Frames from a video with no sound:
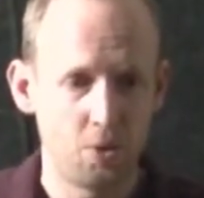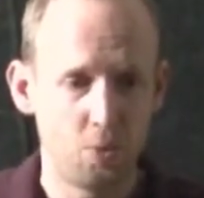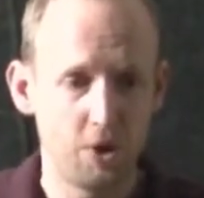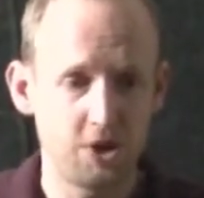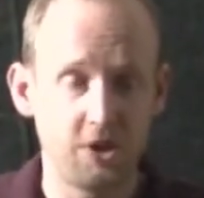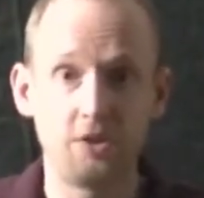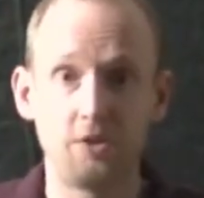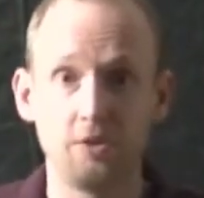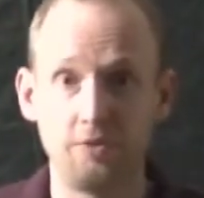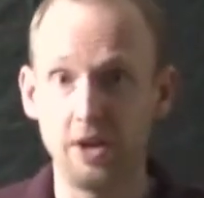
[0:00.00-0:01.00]
Which
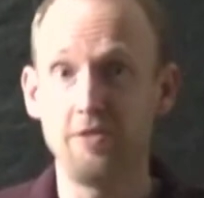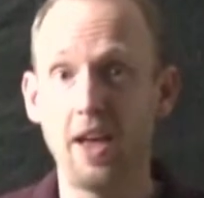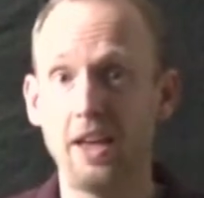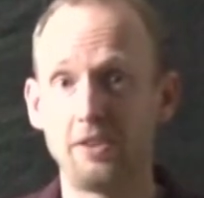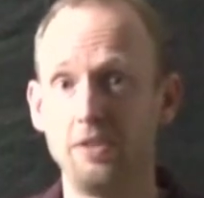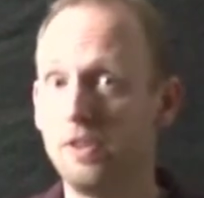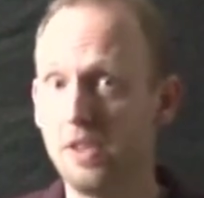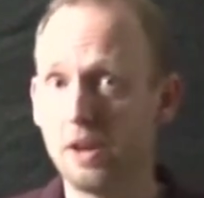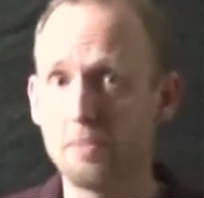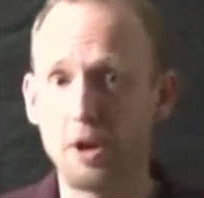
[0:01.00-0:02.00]
is very fast. If you
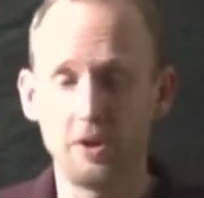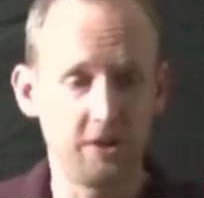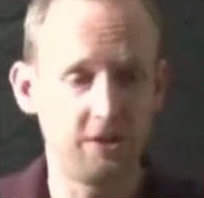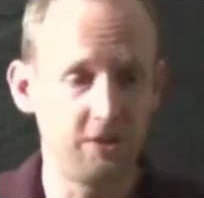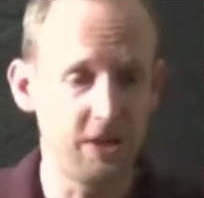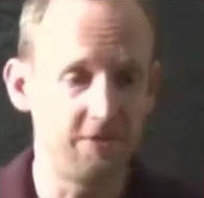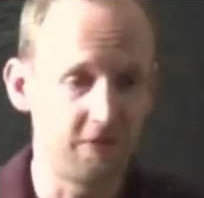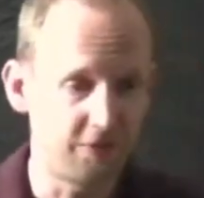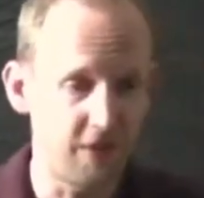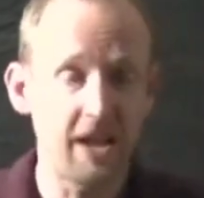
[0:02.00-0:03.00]
think about it, this is even
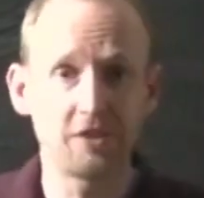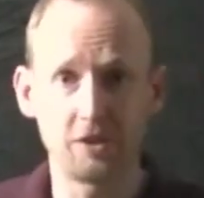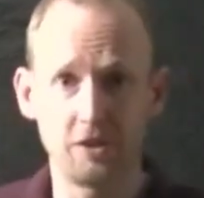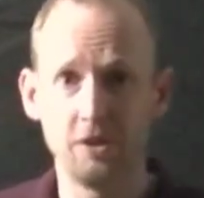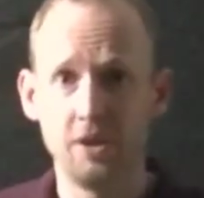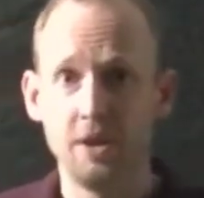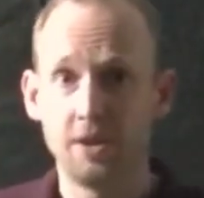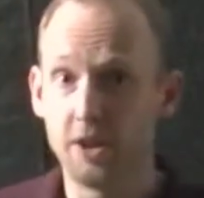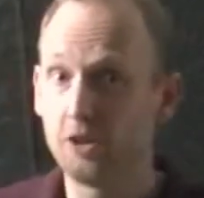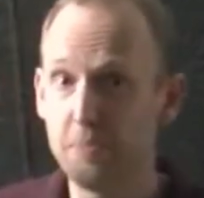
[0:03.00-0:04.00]
faster
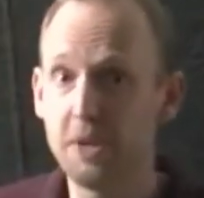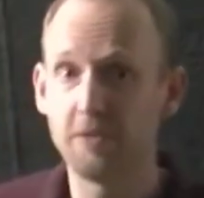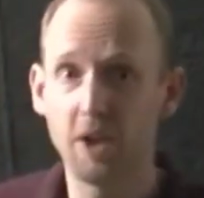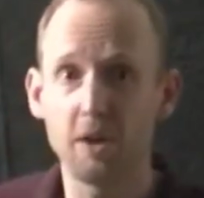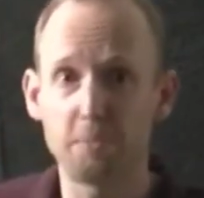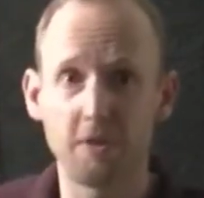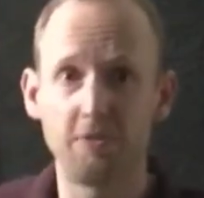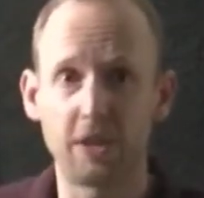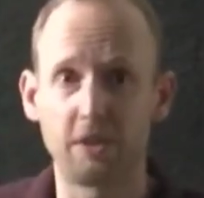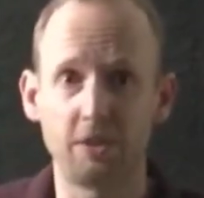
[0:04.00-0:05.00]
than the speed of light by a
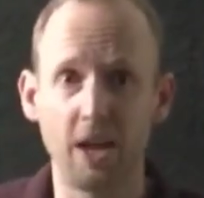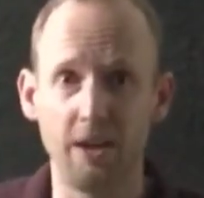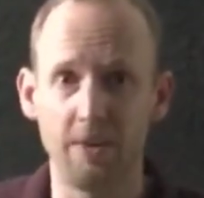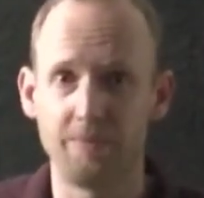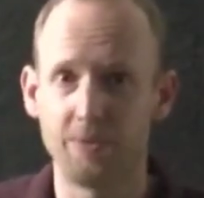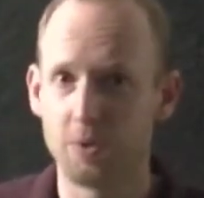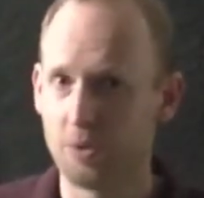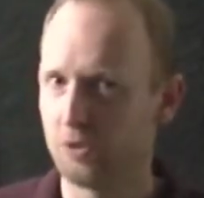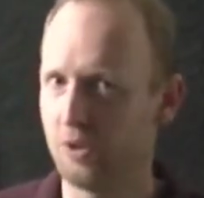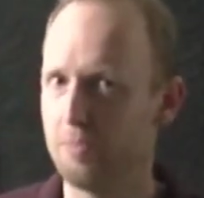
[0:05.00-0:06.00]
factor 10.
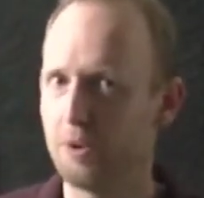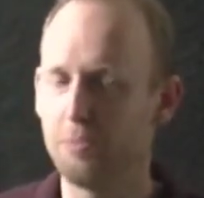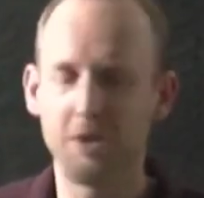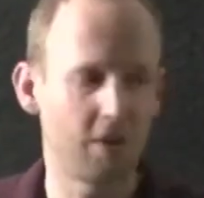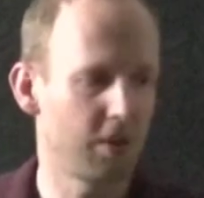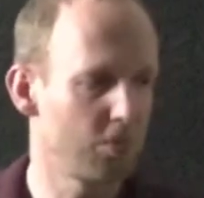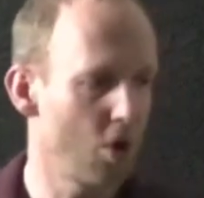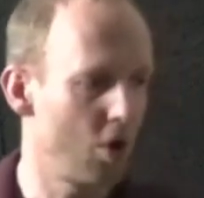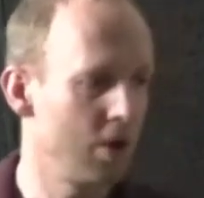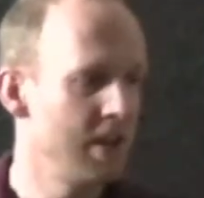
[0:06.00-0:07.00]
So there must be something
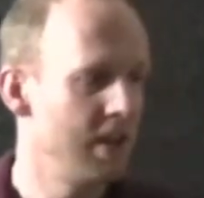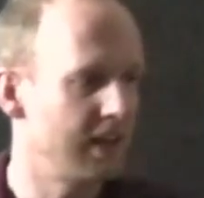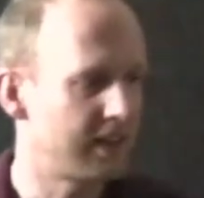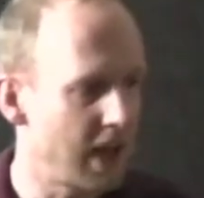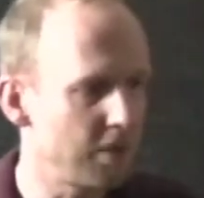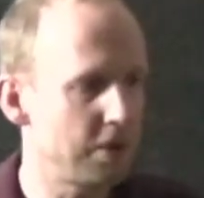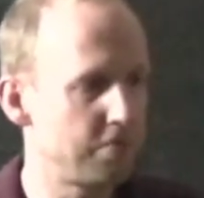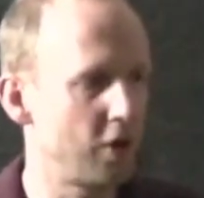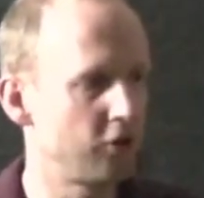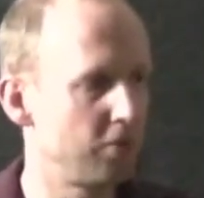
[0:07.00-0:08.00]
wrong. It cannot be
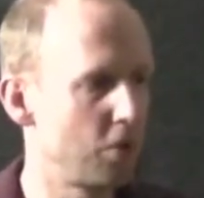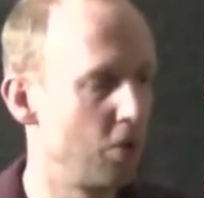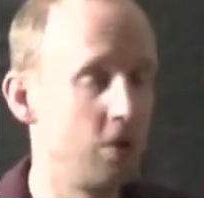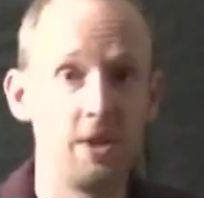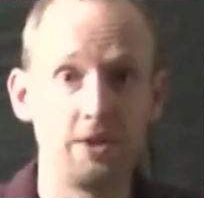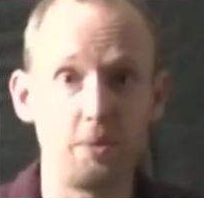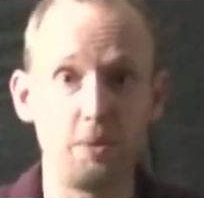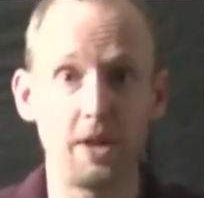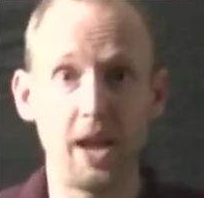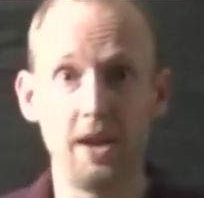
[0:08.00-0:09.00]
possible that
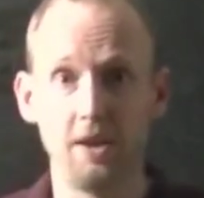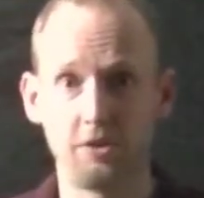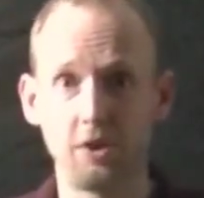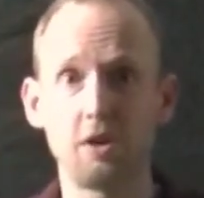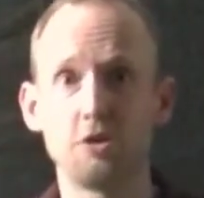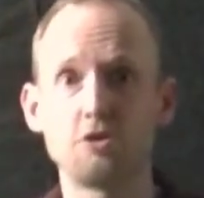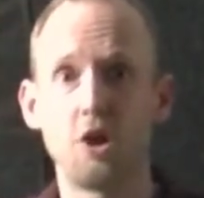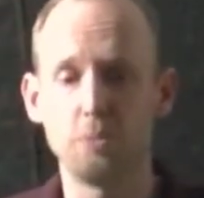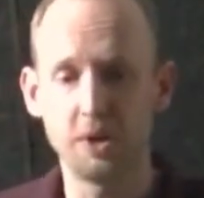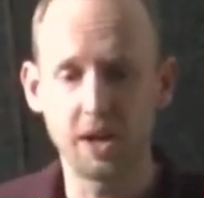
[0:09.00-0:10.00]
with a
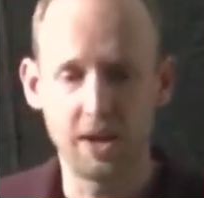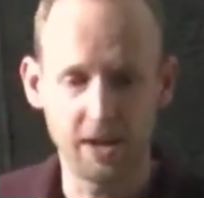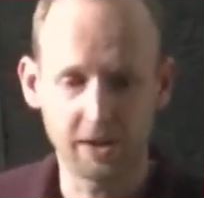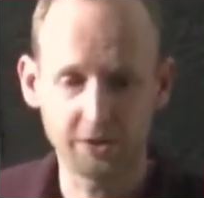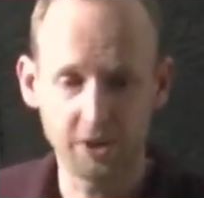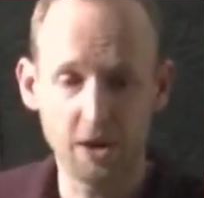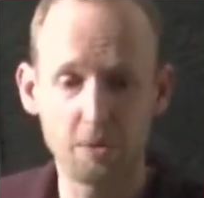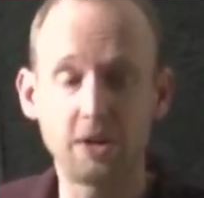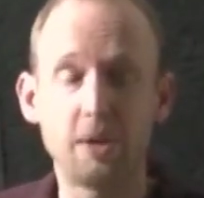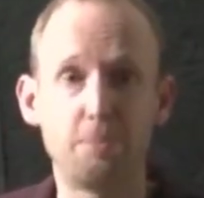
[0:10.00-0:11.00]
cyclotron we can
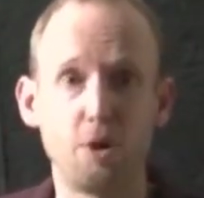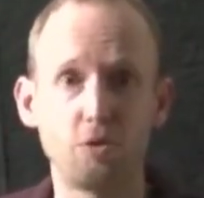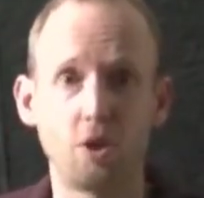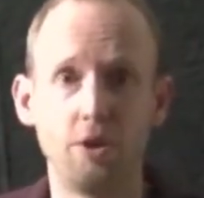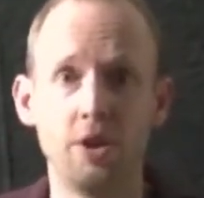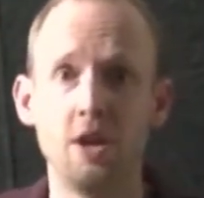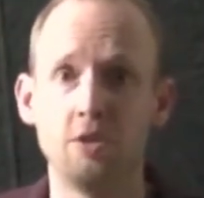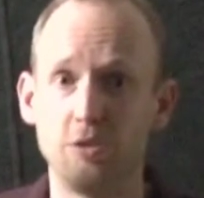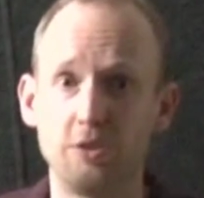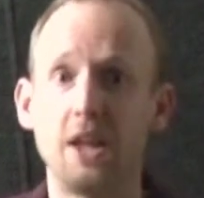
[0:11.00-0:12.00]
accelerate a proton
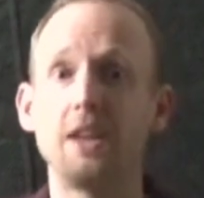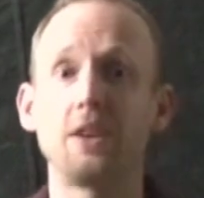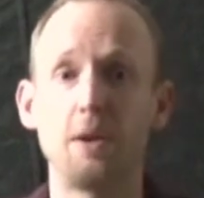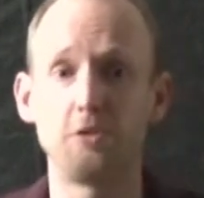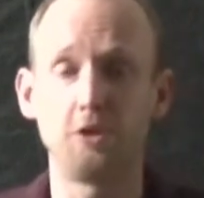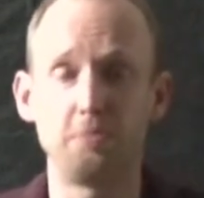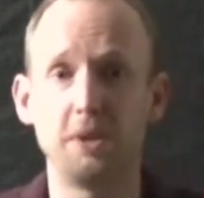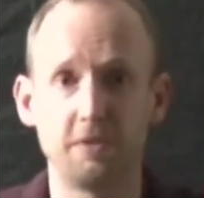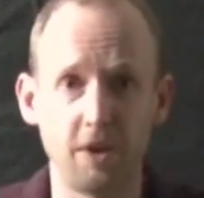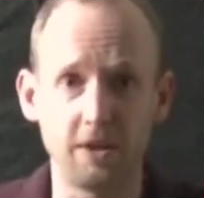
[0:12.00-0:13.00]
to 10 times the
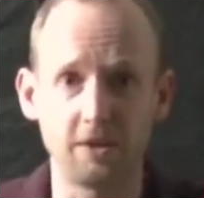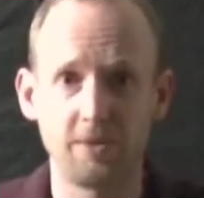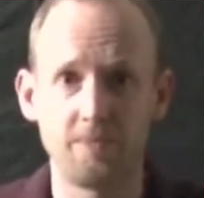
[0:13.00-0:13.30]
speed of light.